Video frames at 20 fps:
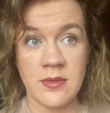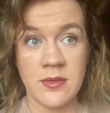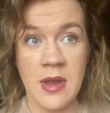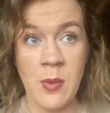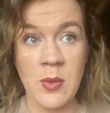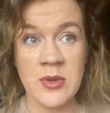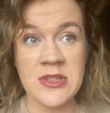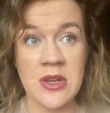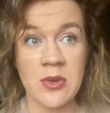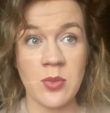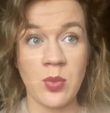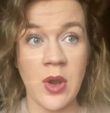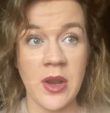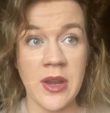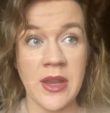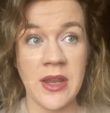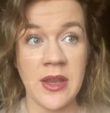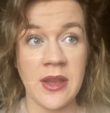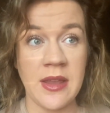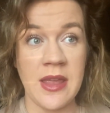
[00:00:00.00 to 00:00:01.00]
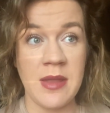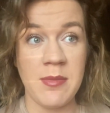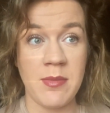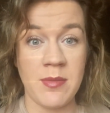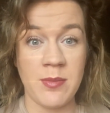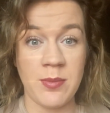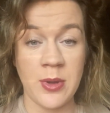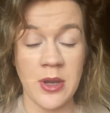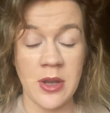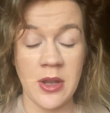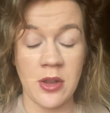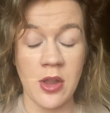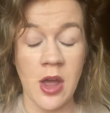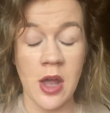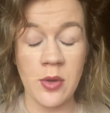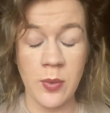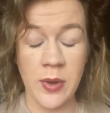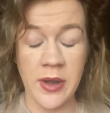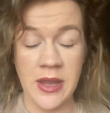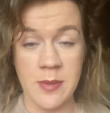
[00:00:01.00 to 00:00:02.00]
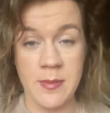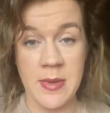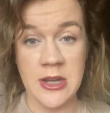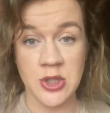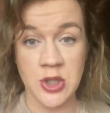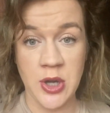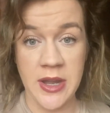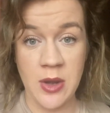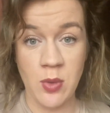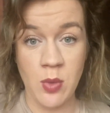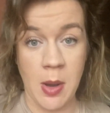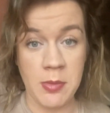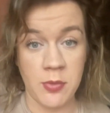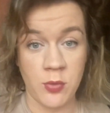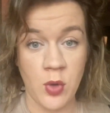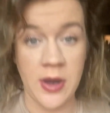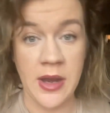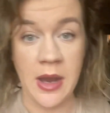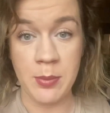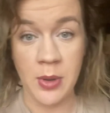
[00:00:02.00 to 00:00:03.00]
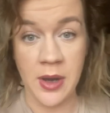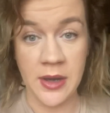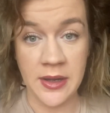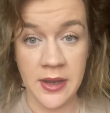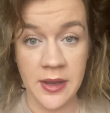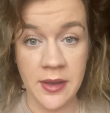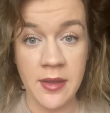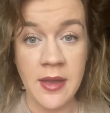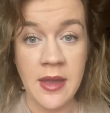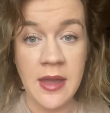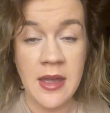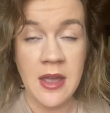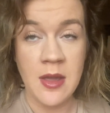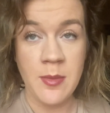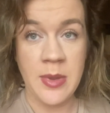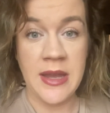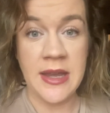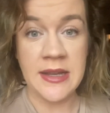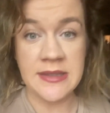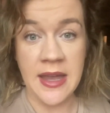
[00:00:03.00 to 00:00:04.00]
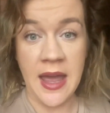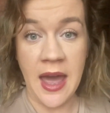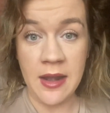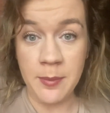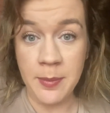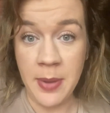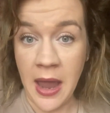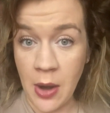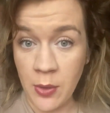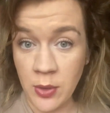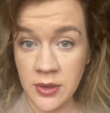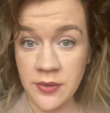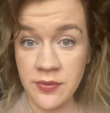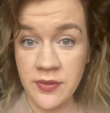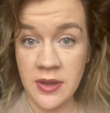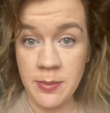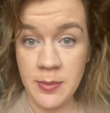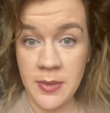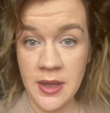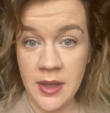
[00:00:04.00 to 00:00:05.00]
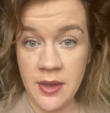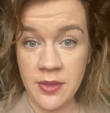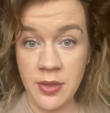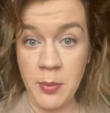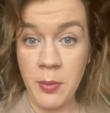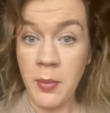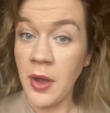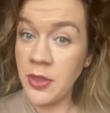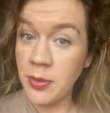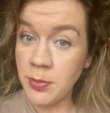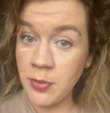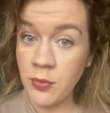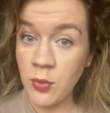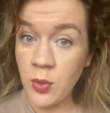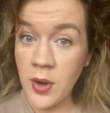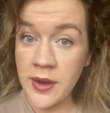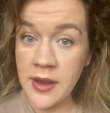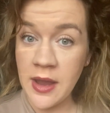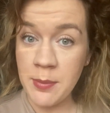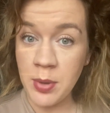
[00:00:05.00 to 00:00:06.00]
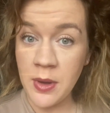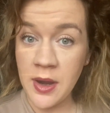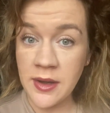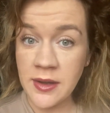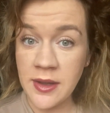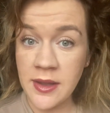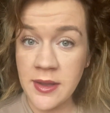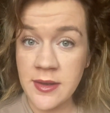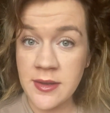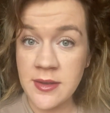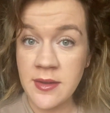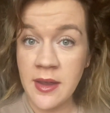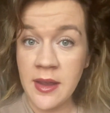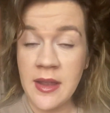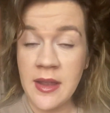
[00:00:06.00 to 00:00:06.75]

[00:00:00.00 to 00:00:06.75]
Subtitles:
I wasn't running and putting a lot of running in my training right before I got pregnant, because I had a powerlifting meet the month before I got pregnant.